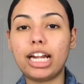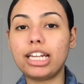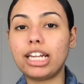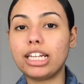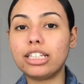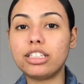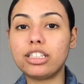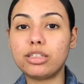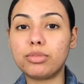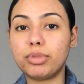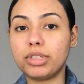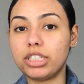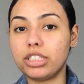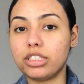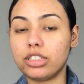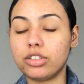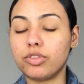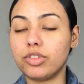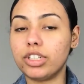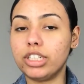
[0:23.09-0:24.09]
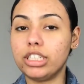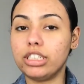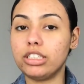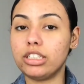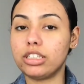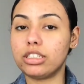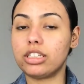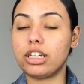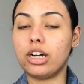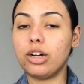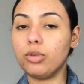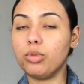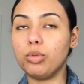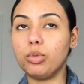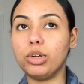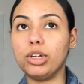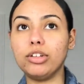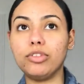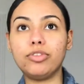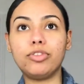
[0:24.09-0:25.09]
I like this because it really does help
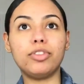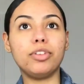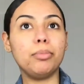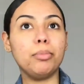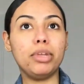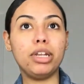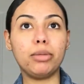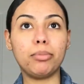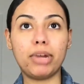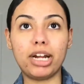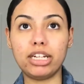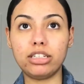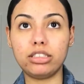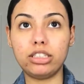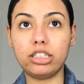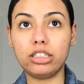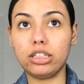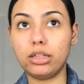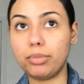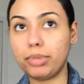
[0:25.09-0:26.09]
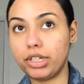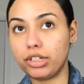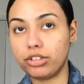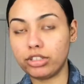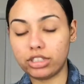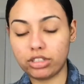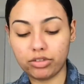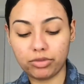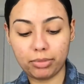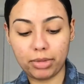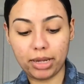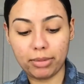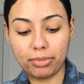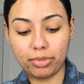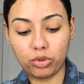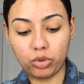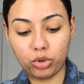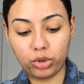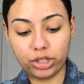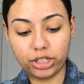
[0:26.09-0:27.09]
with minimizing the appearance of my
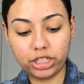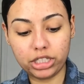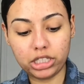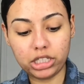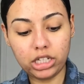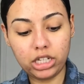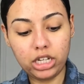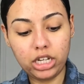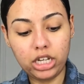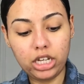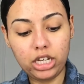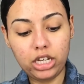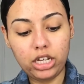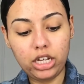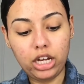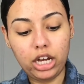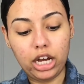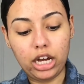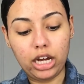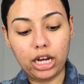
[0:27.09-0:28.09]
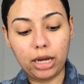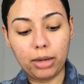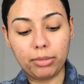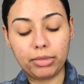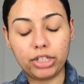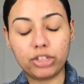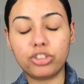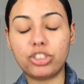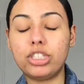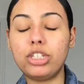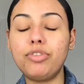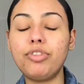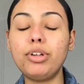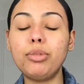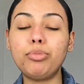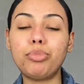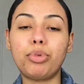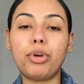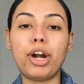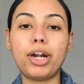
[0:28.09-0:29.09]
pores. There's
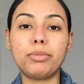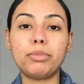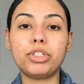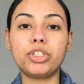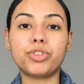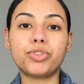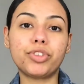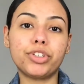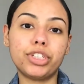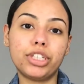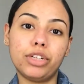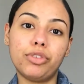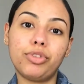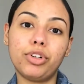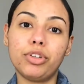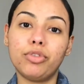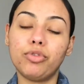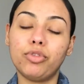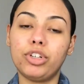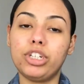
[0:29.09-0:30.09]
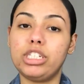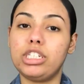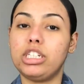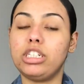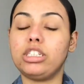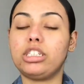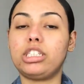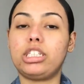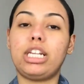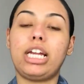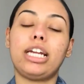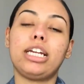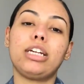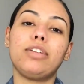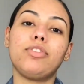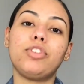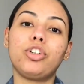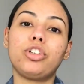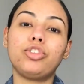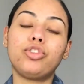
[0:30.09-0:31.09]
different primers for different reasons. Like
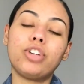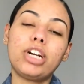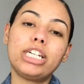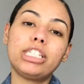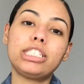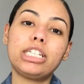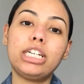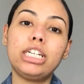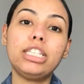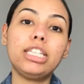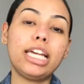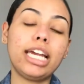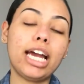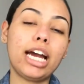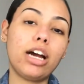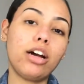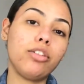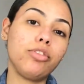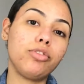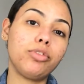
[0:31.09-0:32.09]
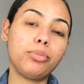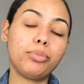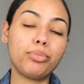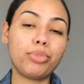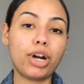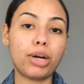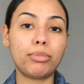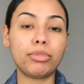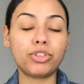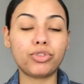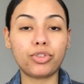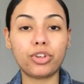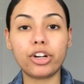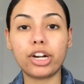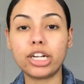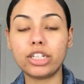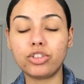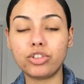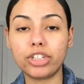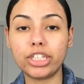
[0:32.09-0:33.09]
if you're dry skin, they have primers for
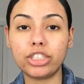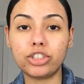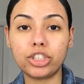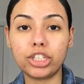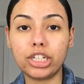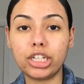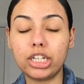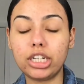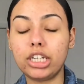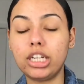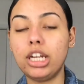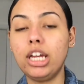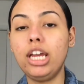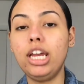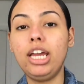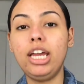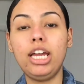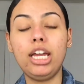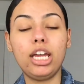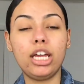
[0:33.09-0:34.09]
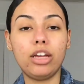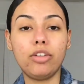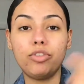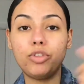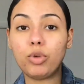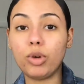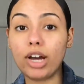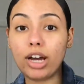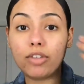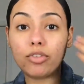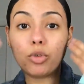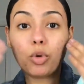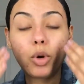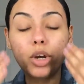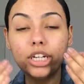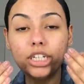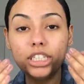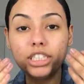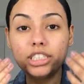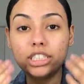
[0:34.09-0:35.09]
hydration. If you have
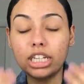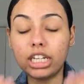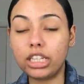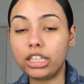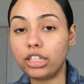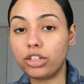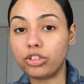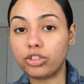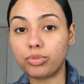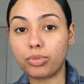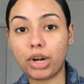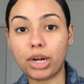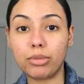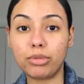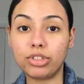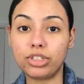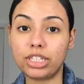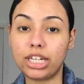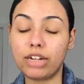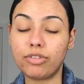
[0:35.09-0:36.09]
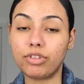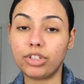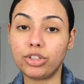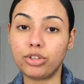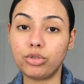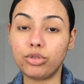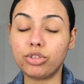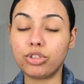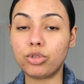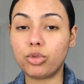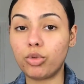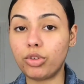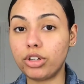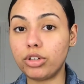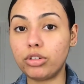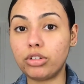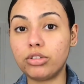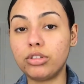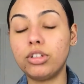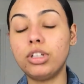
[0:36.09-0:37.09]
oily skin, there's primers that reduce
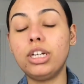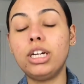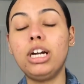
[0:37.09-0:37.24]
oil.